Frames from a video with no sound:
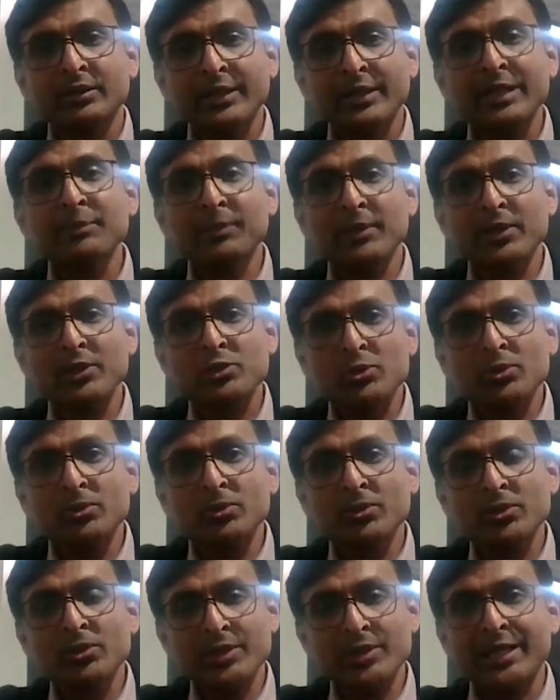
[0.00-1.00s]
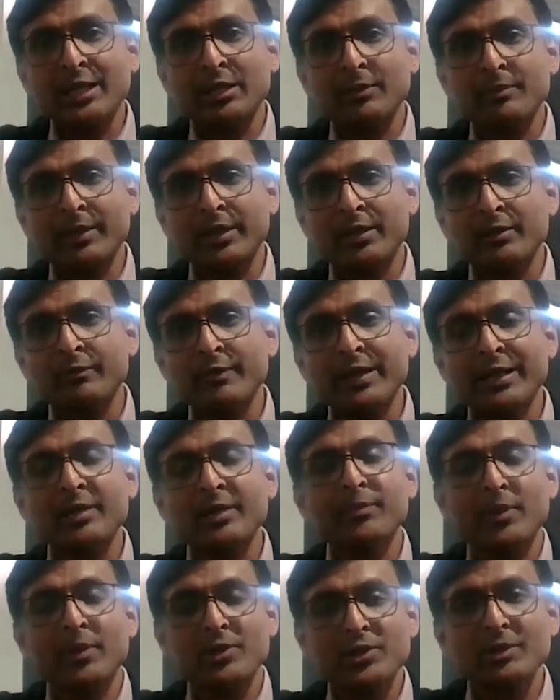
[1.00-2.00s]
T plus 2 settlement. We
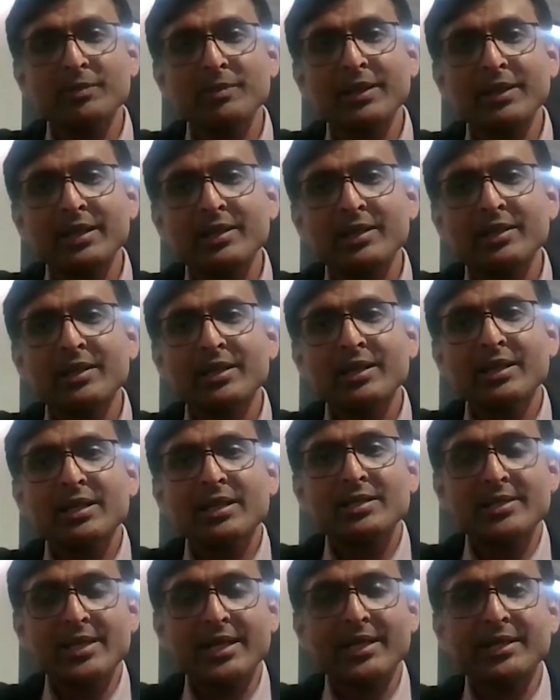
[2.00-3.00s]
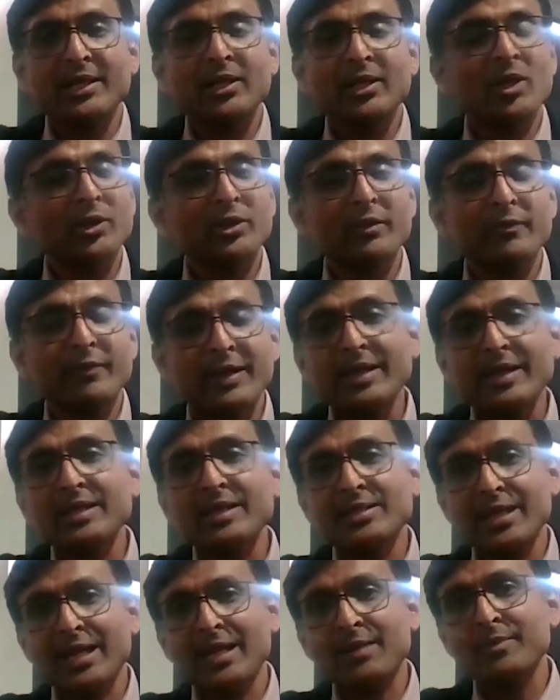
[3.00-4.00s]
can possibly settle on the very
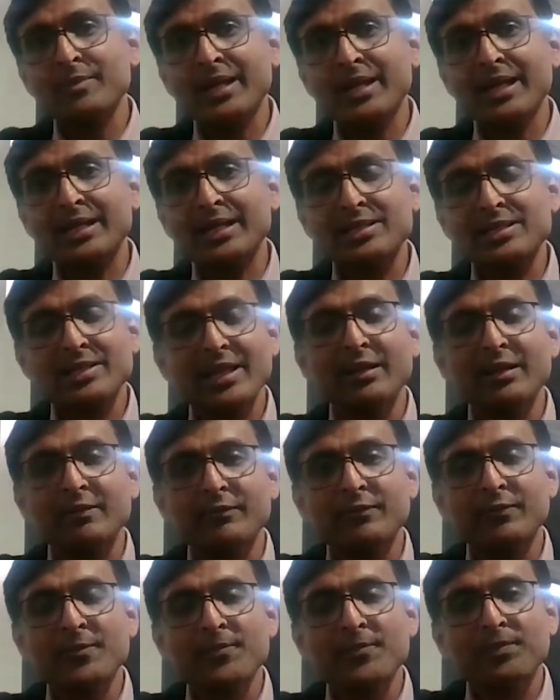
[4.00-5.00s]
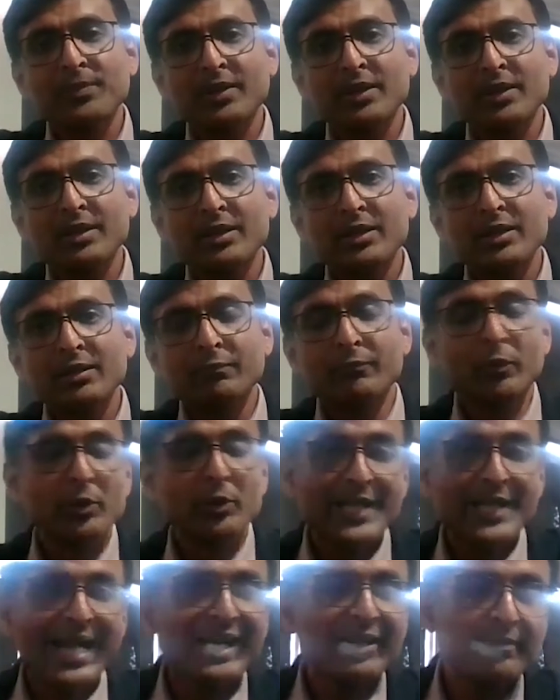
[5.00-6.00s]
same day itself.
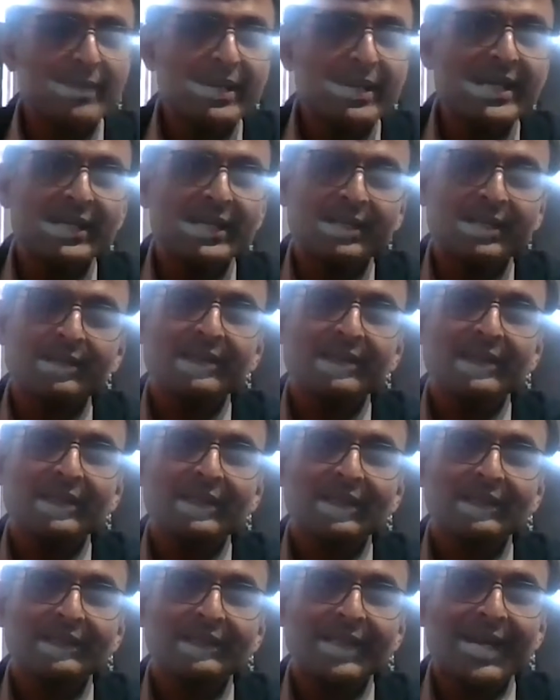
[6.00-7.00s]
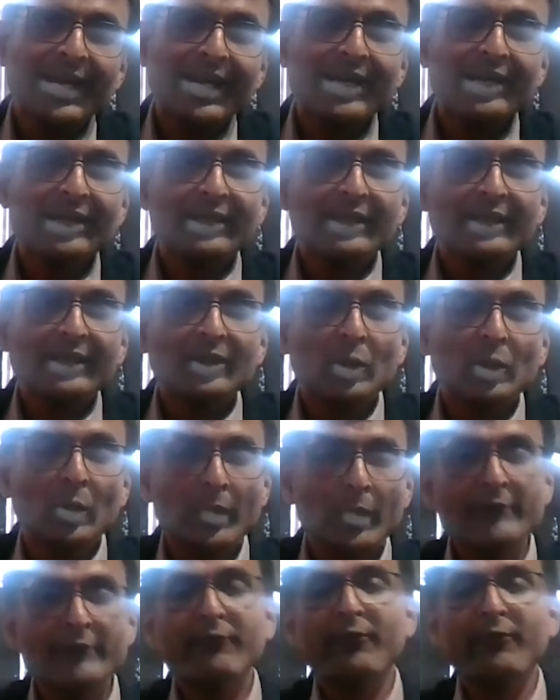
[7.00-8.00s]
Would that mean that
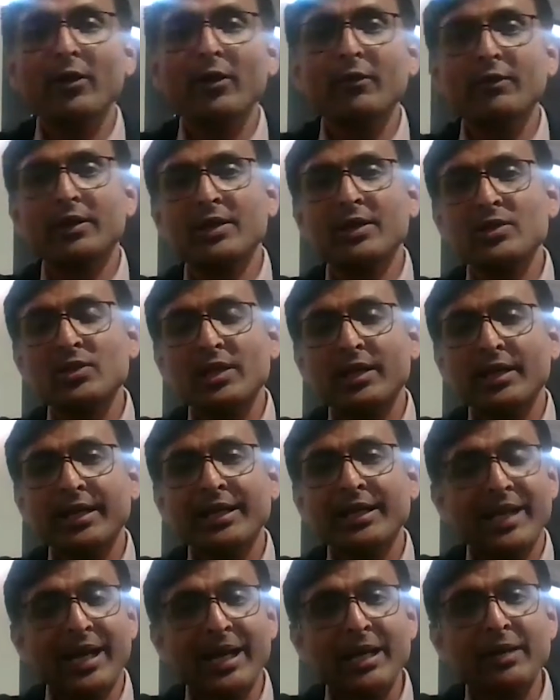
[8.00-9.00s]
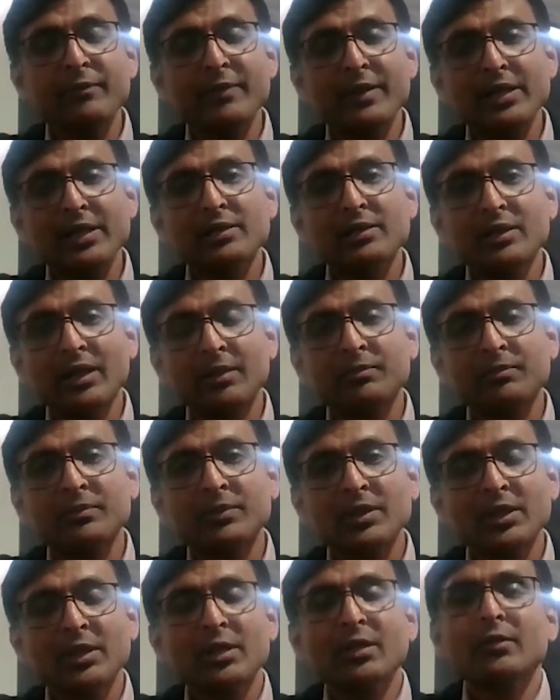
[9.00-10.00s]
going forwards, a time will
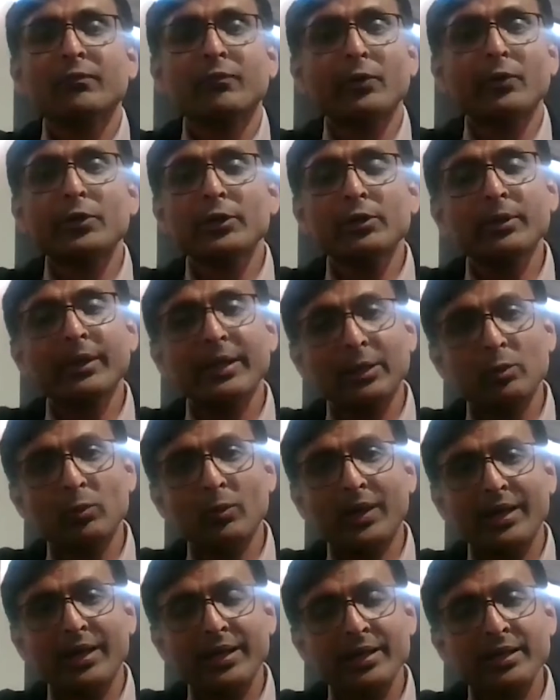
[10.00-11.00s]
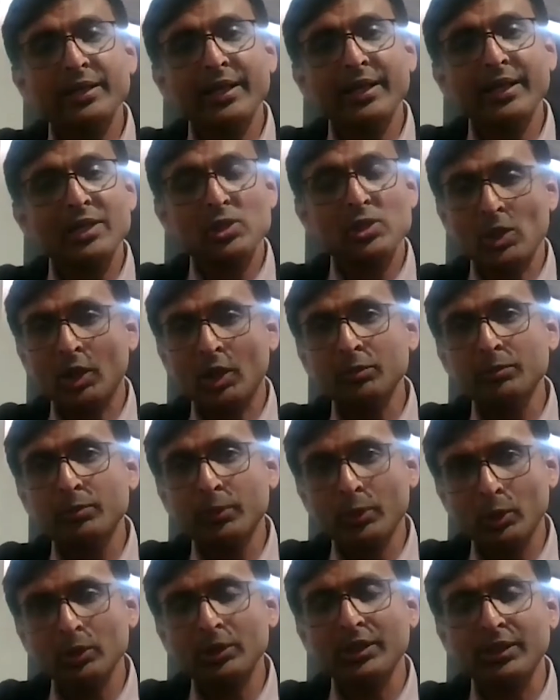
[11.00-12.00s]
come, would you require a stock
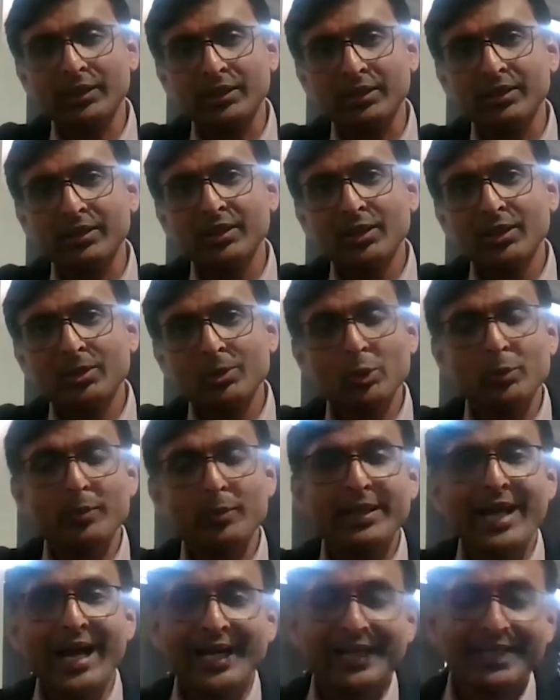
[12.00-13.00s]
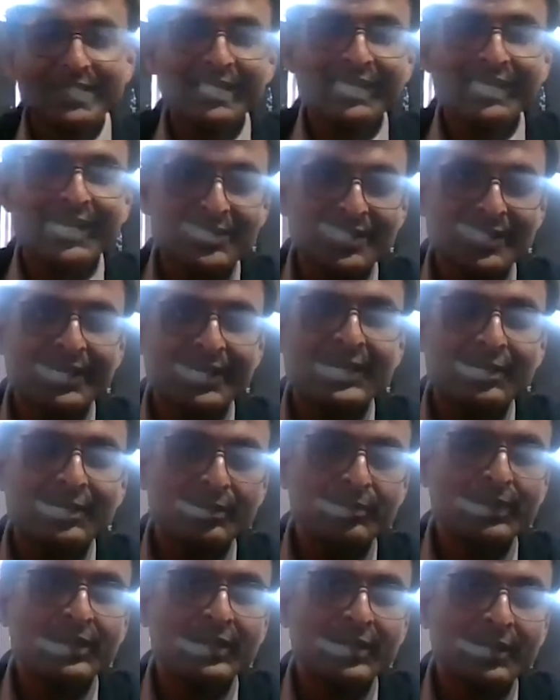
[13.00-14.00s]
broker to be acting as an
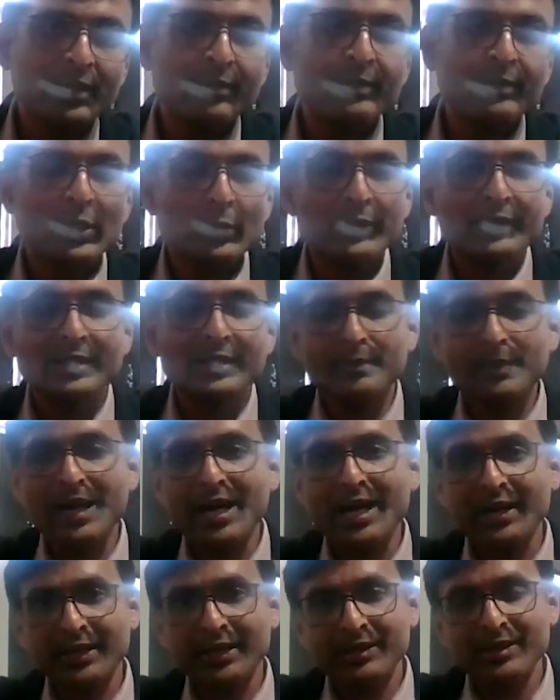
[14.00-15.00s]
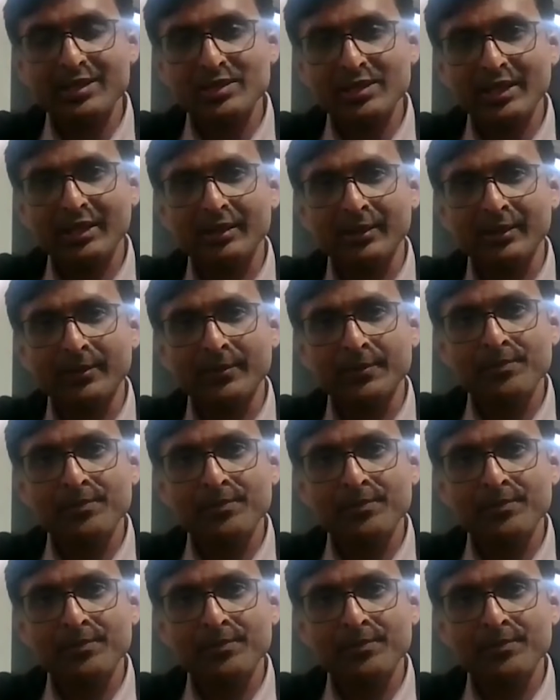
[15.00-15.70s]
intermediary between the buyer and the seller?